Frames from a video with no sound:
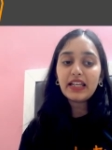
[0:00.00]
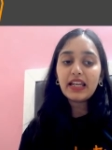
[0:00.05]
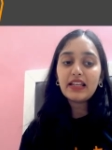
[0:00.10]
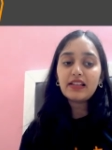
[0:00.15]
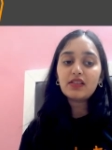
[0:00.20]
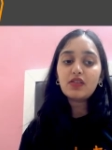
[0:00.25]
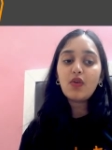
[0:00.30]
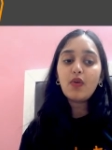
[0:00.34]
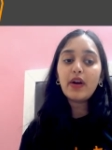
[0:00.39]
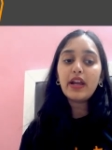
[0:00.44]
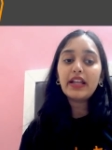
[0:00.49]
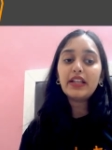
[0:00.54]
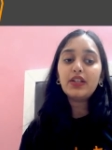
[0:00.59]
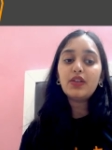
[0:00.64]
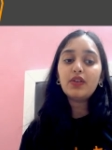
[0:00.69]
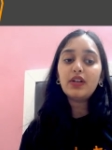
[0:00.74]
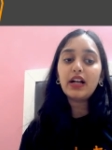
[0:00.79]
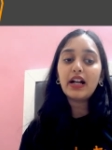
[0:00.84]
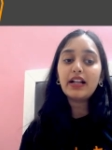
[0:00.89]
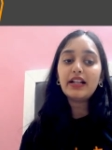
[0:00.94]
is going
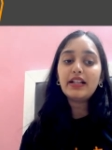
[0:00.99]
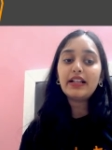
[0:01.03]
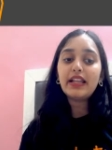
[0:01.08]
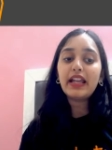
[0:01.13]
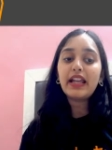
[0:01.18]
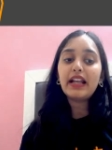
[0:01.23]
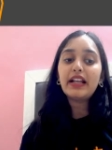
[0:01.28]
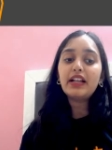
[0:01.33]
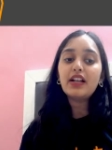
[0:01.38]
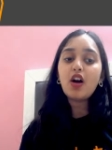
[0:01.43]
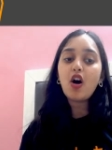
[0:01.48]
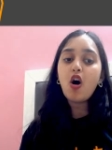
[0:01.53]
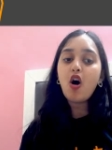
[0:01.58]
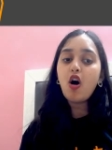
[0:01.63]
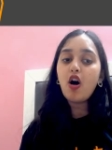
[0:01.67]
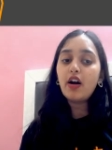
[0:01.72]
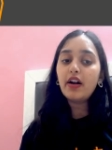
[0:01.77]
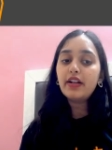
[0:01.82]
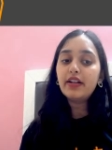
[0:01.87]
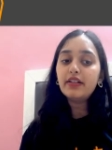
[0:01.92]
to contain
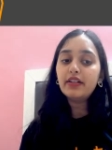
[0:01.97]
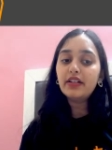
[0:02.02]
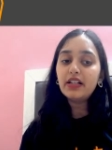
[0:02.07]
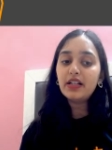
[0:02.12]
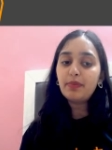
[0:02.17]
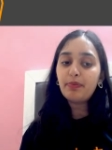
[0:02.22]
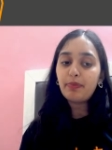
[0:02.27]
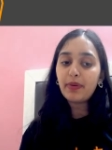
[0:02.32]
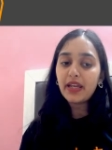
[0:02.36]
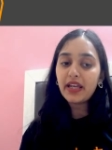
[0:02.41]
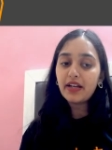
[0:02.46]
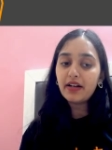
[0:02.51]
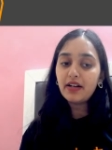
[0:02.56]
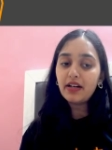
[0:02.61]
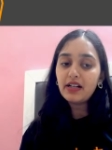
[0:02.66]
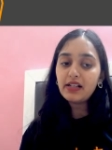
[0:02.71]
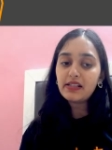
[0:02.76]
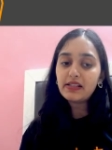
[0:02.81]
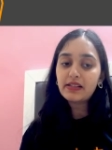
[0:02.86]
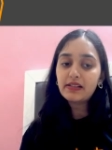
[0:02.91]
ordered
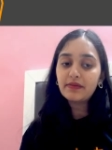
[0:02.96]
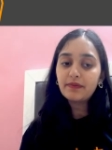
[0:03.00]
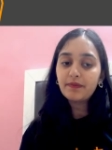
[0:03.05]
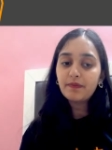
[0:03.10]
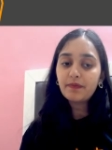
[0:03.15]
pairs.